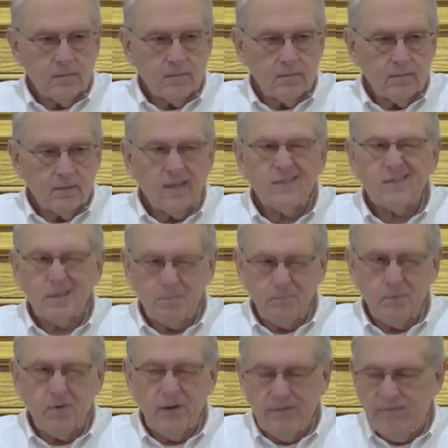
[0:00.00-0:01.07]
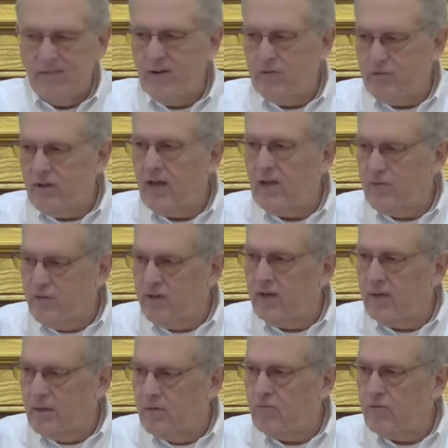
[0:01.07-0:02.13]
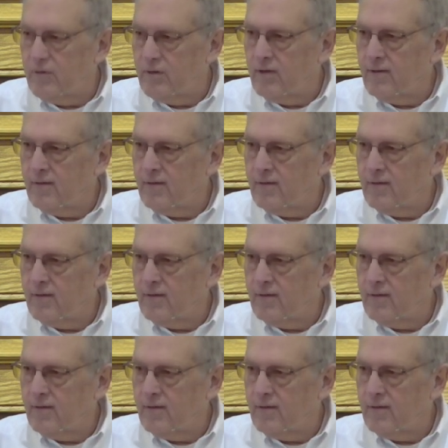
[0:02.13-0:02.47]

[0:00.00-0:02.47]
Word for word: That's a pretty fair sized city, don't you think?